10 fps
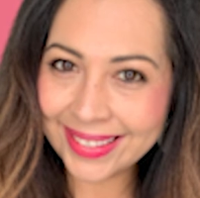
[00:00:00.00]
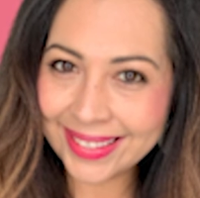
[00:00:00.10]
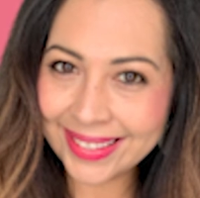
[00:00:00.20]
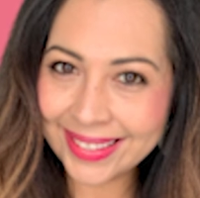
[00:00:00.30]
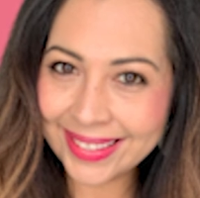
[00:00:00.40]

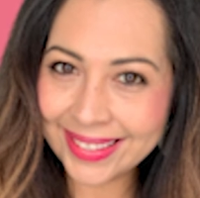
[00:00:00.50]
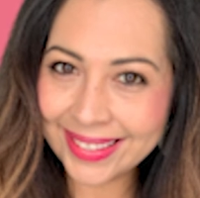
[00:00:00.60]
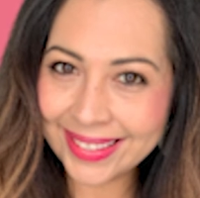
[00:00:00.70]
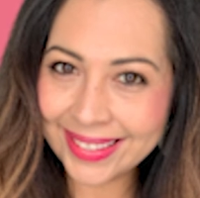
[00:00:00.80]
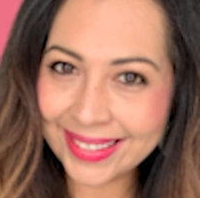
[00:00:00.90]

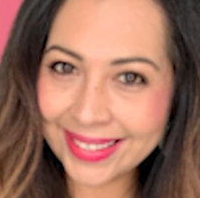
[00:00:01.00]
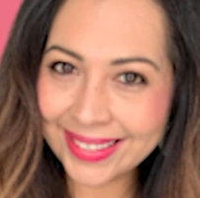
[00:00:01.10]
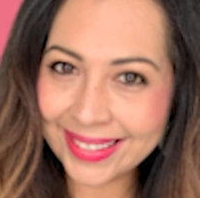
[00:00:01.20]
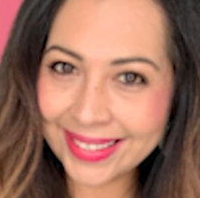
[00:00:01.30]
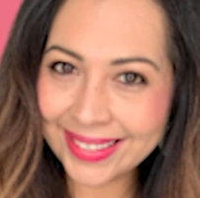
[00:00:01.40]

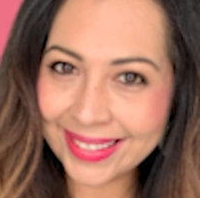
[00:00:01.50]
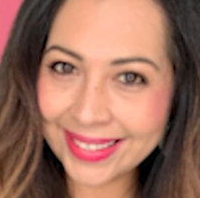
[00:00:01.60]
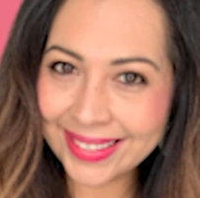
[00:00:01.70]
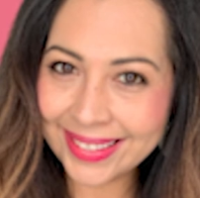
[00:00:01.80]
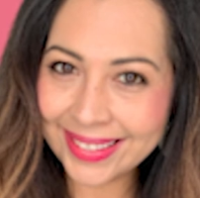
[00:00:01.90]

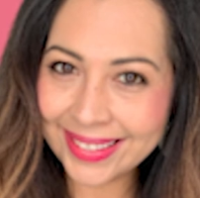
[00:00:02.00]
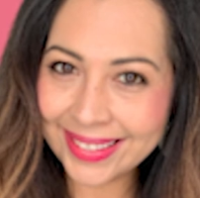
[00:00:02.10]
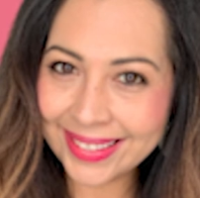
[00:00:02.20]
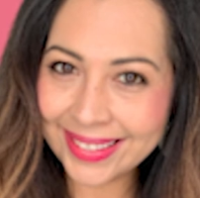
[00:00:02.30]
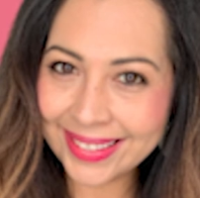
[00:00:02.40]

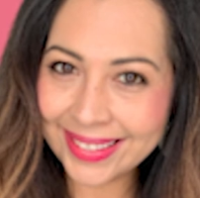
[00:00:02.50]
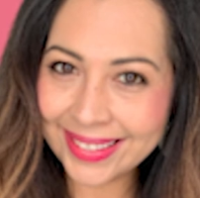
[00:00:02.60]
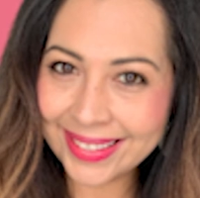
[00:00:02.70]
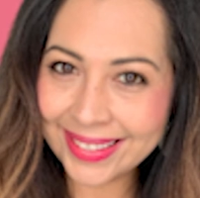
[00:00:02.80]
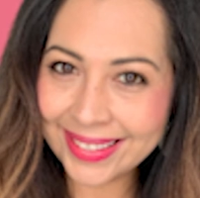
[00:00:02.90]

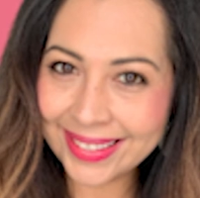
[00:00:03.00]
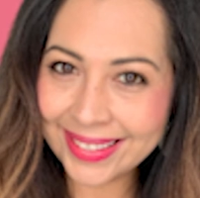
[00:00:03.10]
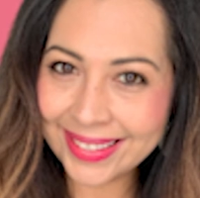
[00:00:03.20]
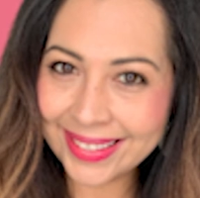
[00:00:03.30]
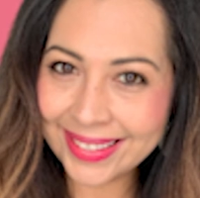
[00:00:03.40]

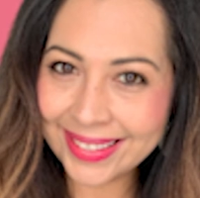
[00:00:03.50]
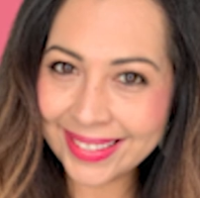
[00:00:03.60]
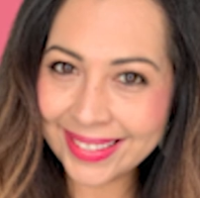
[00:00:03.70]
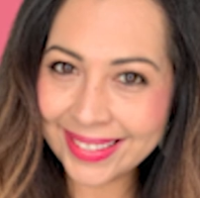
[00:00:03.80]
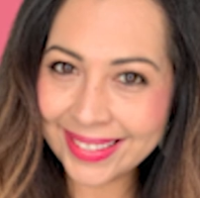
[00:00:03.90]

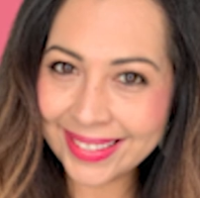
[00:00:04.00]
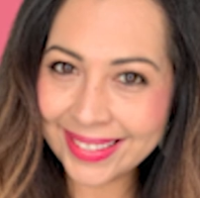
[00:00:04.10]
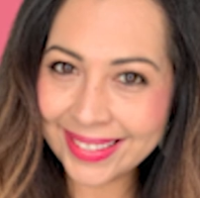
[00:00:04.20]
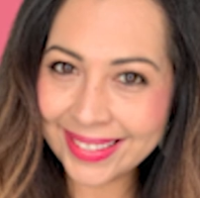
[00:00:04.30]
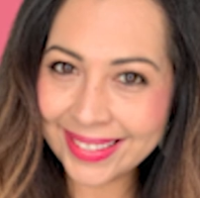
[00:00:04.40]

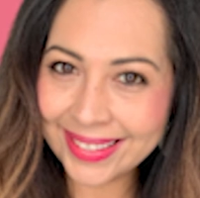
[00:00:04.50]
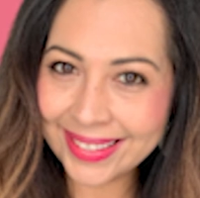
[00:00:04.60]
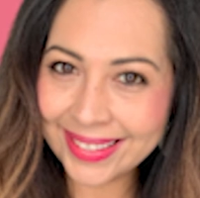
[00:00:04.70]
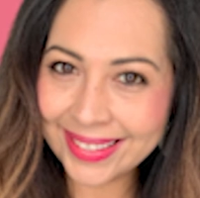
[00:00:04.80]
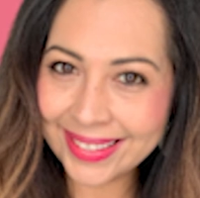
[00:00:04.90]

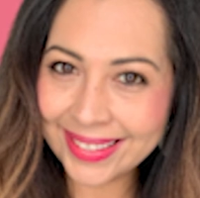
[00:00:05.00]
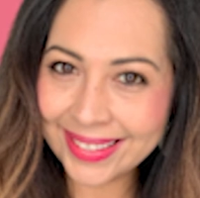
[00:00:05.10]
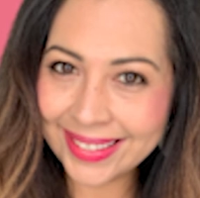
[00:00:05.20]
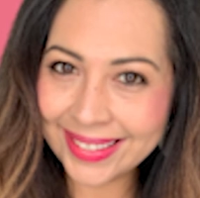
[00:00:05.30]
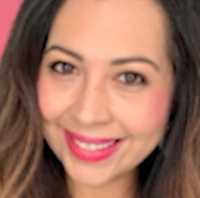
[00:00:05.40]

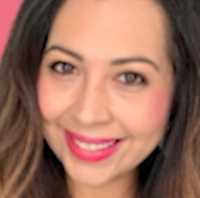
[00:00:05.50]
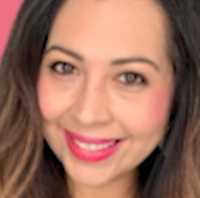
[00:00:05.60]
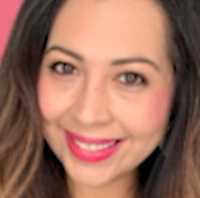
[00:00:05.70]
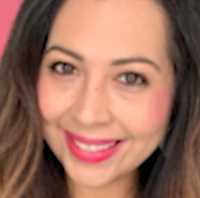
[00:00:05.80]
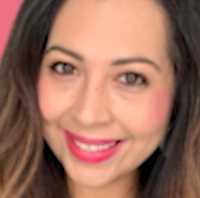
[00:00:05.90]

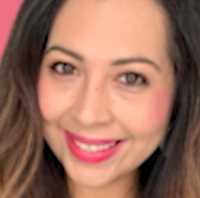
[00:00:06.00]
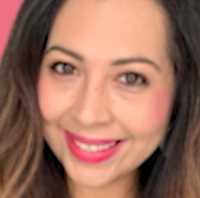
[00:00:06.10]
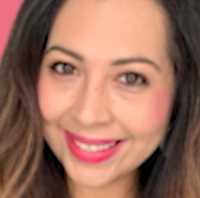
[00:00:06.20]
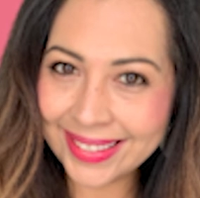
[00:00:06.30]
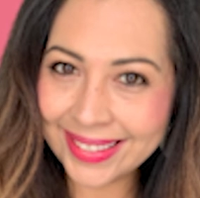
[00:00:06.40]
[no speech]